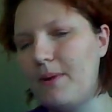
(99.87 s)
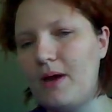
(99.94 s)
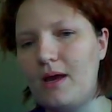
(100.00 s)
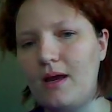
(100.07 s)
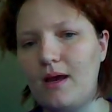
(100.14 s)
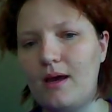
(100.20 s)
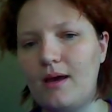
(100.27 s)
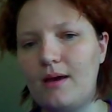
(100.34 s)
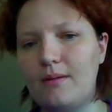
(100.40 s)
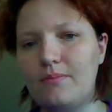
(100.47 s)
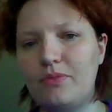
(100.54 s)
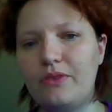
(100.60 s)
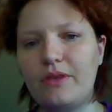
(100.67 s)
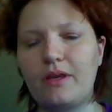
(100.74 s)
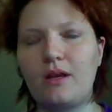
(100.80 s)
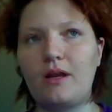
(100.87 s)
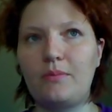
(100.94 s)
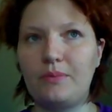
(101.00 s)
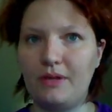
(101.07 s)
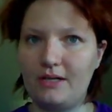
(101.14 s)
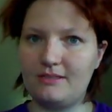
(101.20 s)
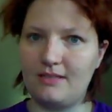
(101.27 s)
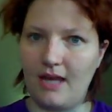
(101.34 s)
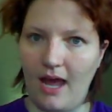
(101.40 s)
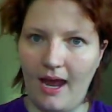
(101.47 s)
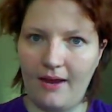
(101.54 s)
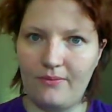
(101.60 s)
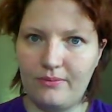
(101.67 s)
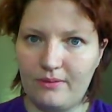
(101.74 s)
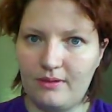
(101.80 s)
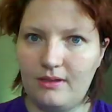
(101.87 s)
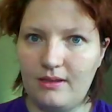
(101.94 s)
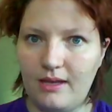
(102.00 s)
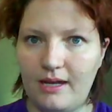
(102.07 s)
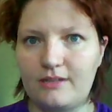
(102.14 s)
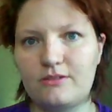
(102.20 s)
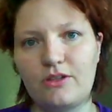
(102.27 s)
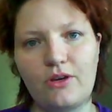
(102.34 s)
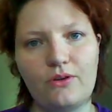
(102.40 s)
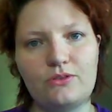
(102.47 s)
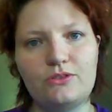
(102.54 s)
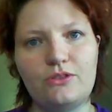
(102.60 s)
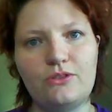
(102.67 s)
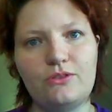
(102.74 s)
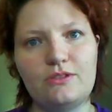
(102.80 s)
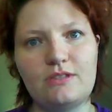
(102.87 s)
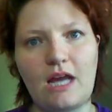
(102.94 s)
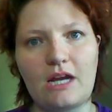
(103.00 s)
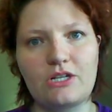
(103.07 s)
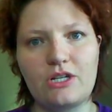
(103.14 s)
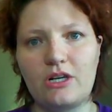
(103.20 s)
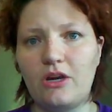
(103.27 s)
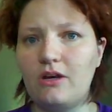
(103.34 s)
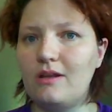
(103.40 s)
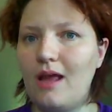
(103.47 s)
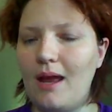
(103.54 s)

But um, the place that I really like to go to is actually called